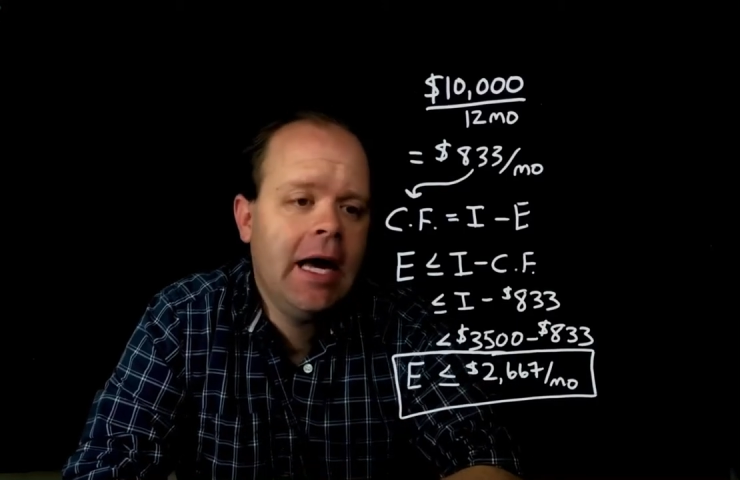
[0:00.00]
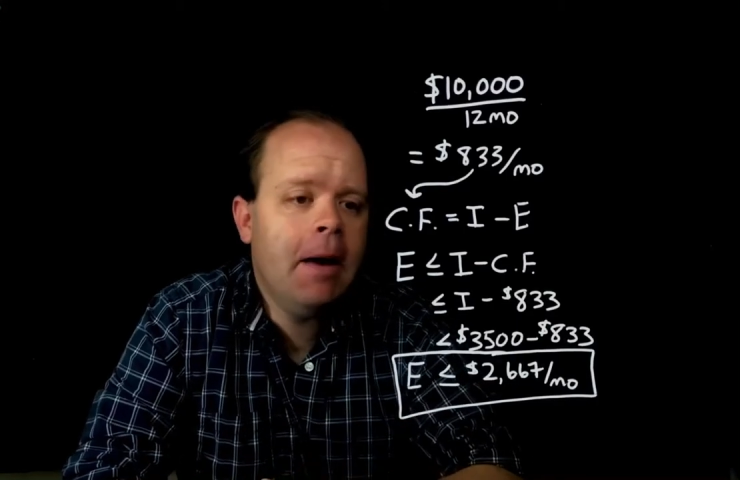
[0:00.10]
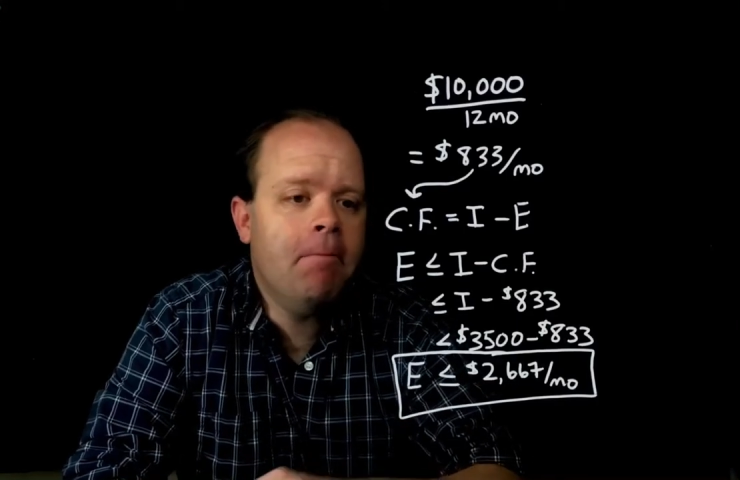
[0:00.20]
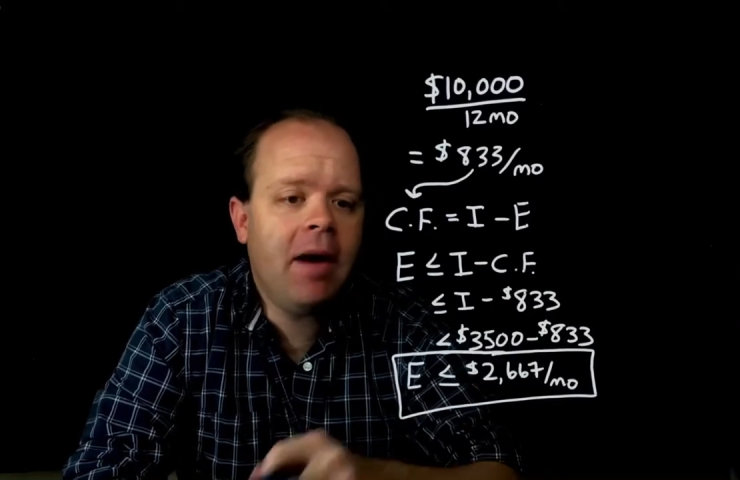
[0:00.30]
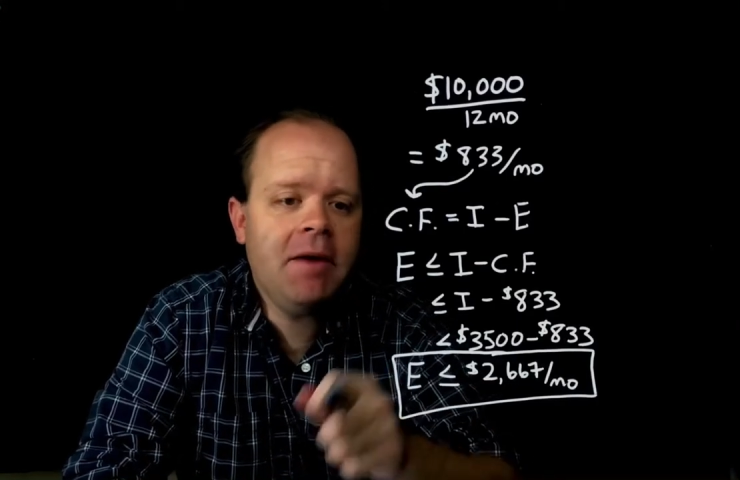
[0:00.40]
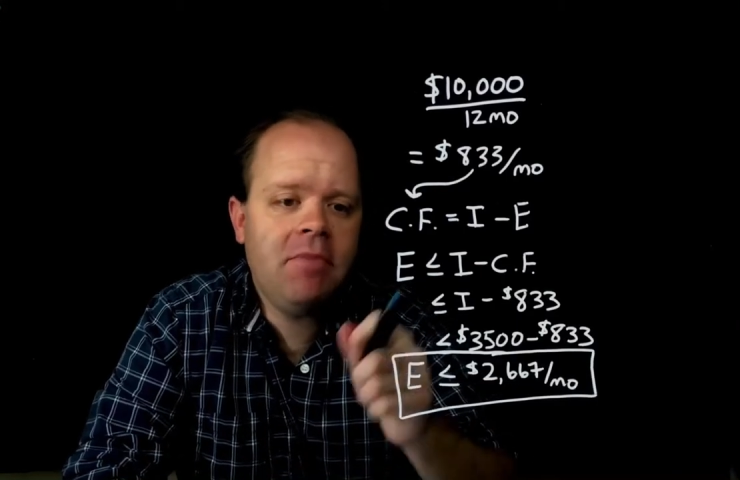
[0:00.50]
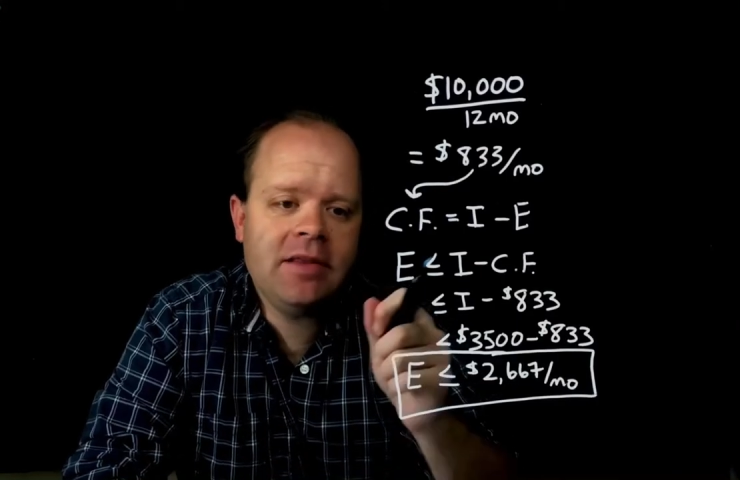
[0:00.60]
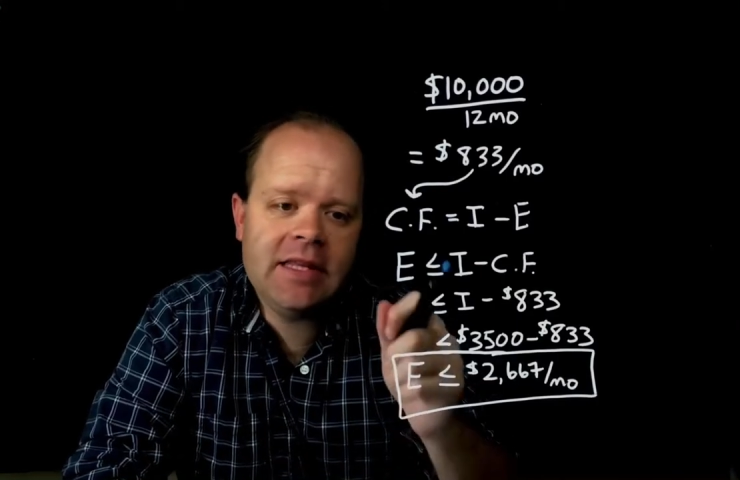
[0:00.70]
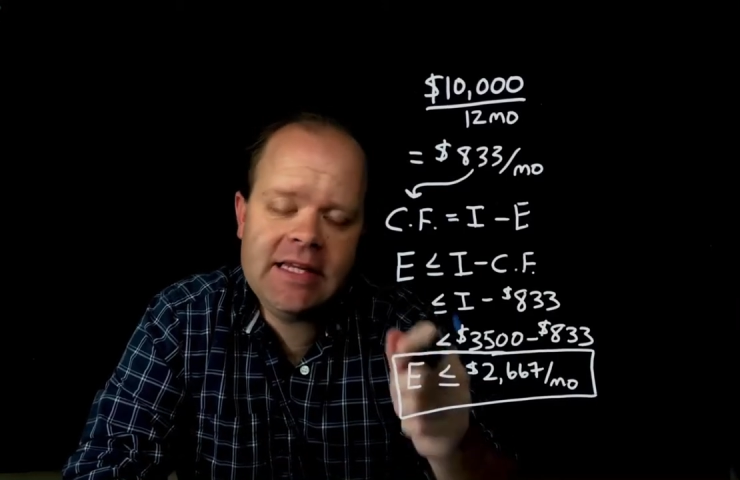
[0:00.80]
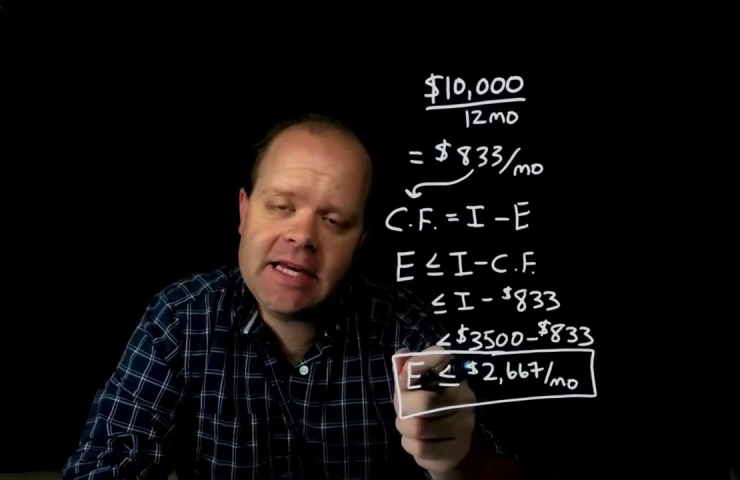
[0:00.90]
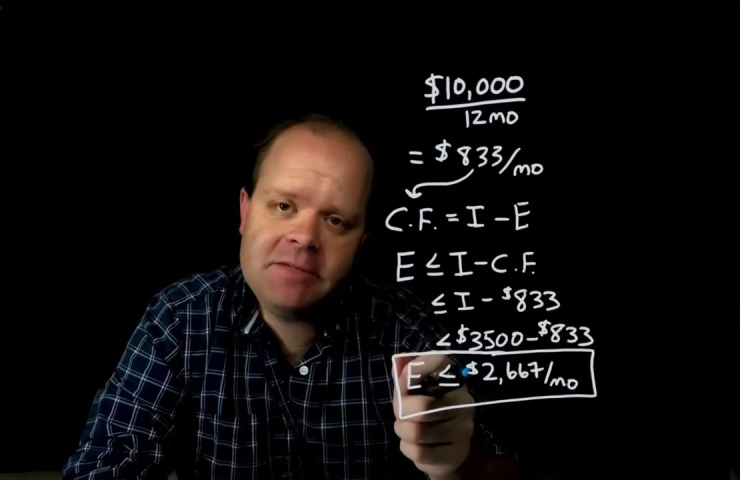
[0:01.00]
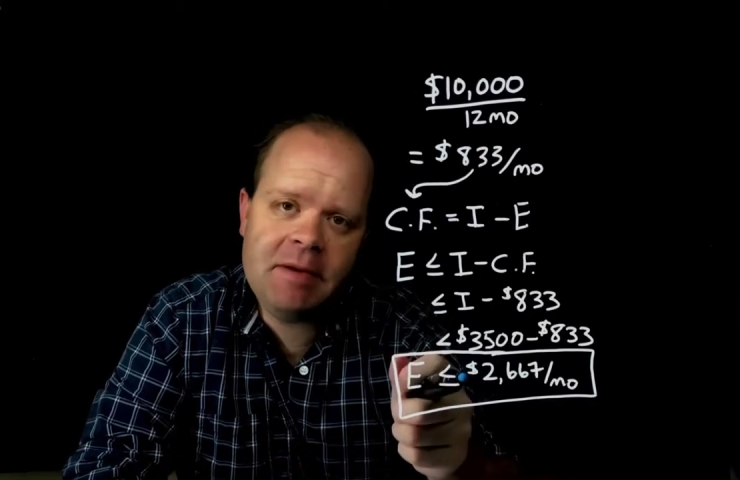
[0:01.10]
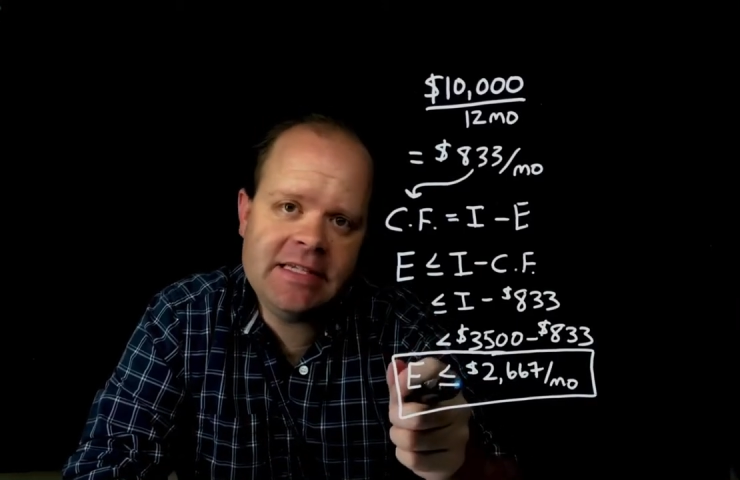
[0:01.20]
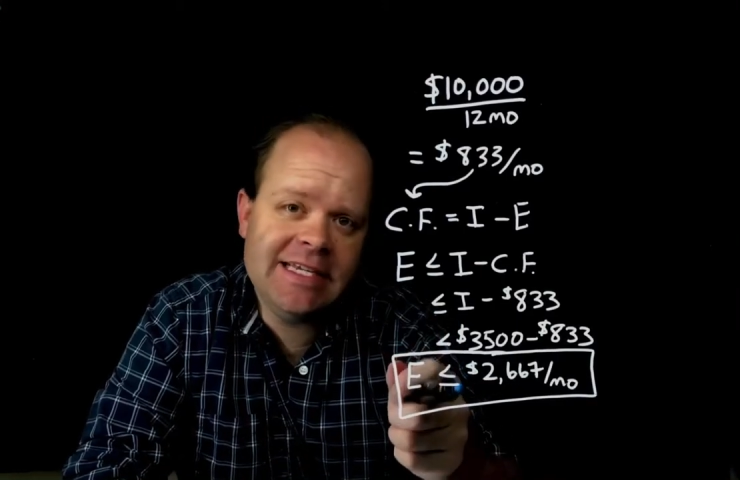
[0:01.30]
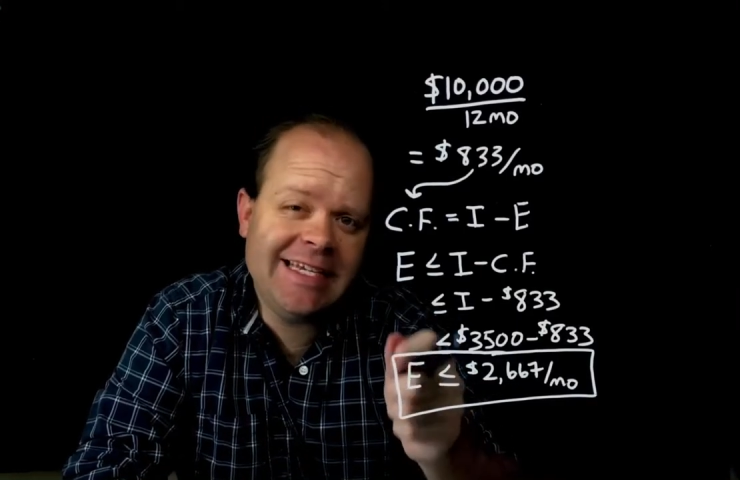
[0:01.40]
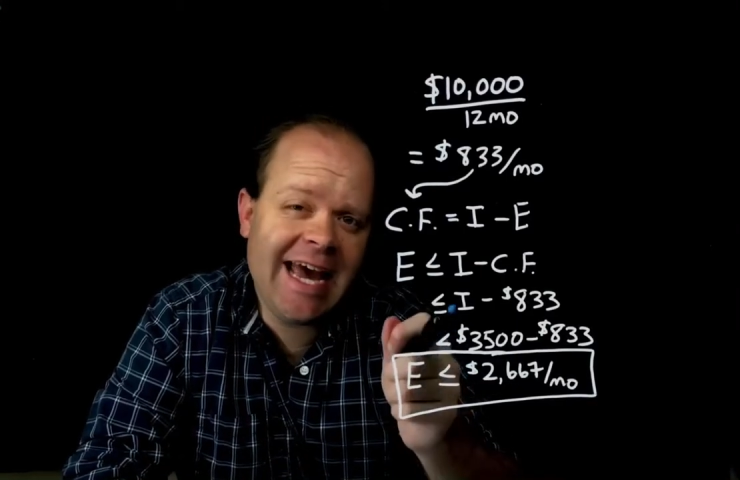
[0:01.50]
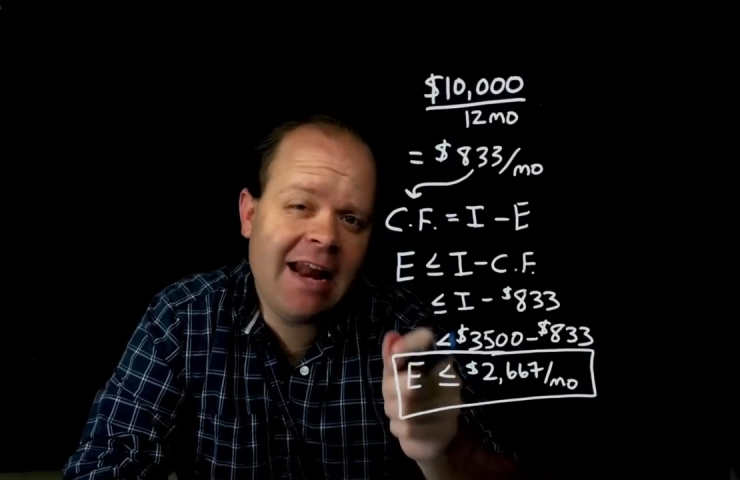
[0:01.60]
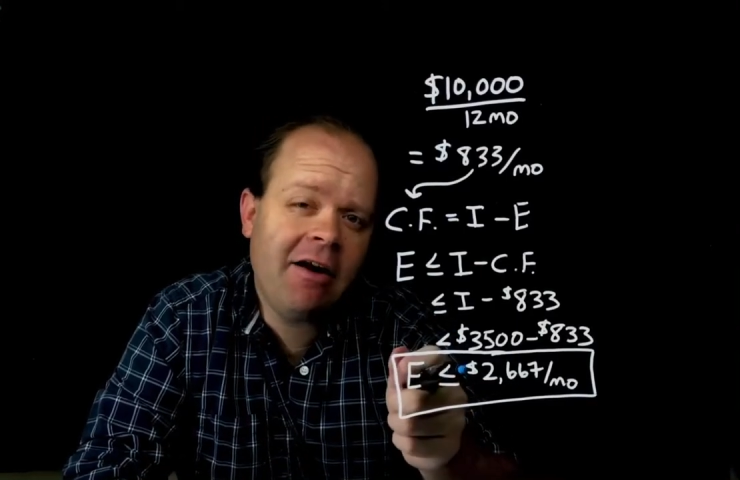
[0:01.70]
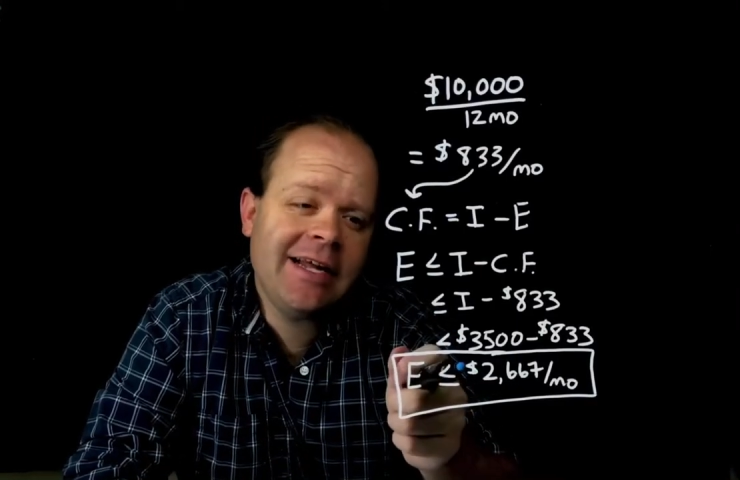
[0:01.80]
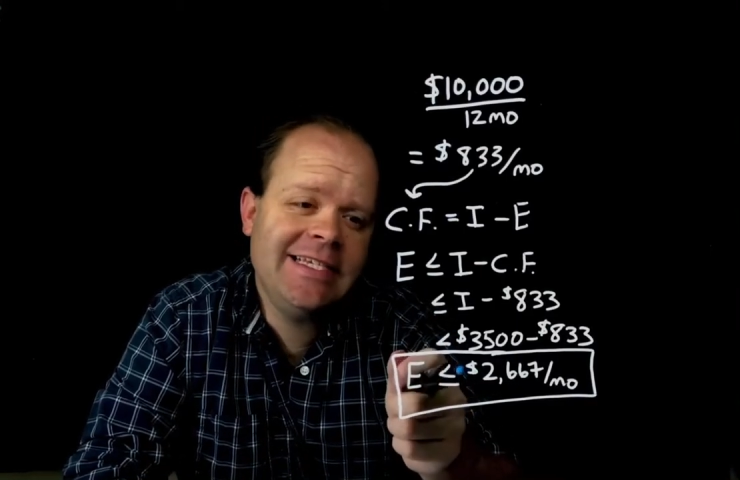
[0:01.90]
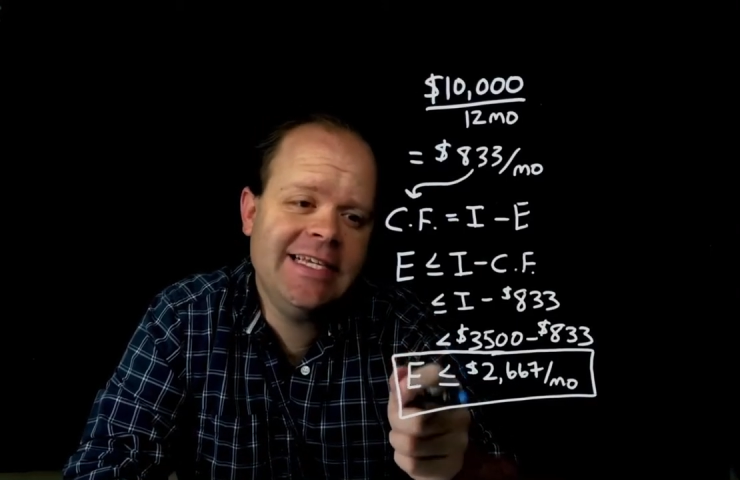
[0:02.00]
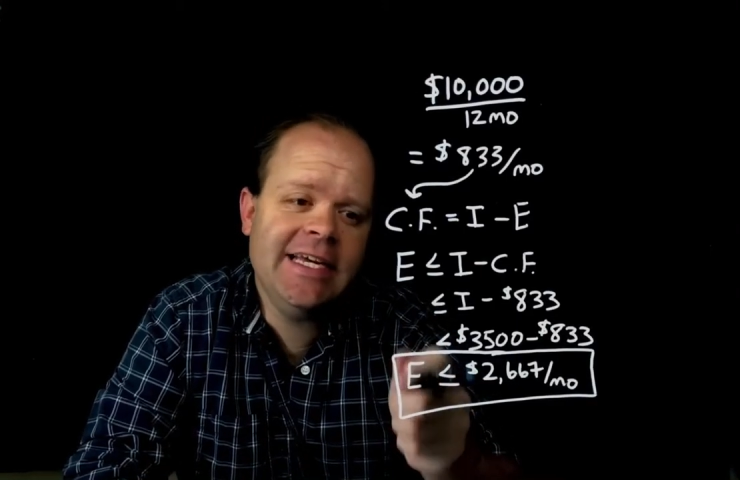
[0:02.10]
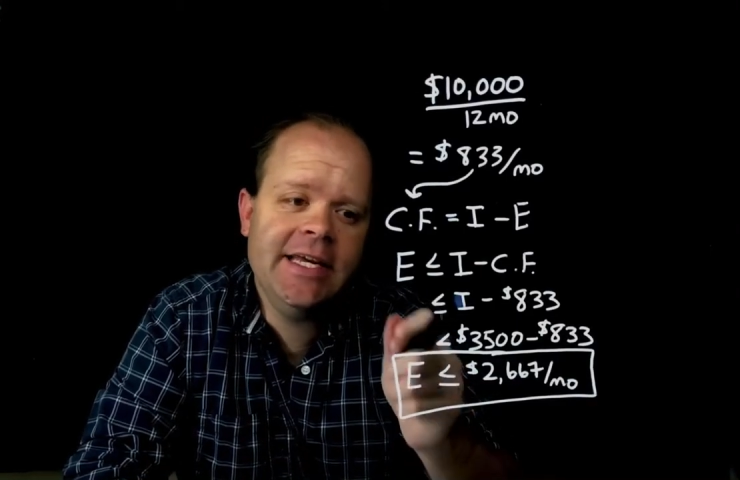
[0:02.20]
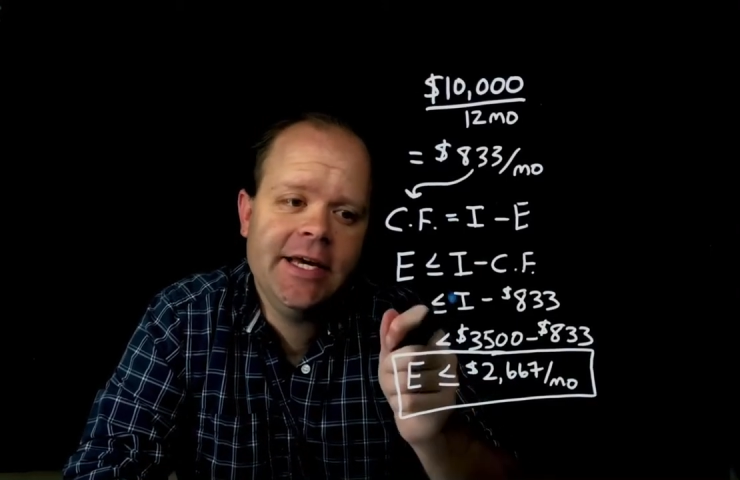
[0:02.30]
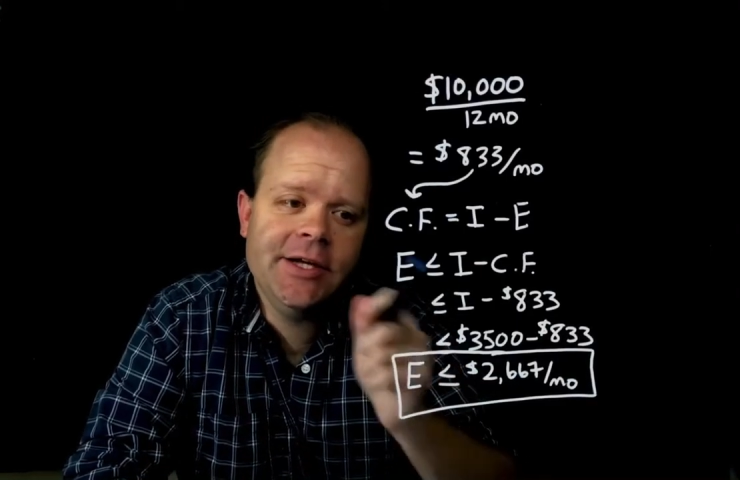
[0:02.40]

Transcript: my monthly expenses cannot exceed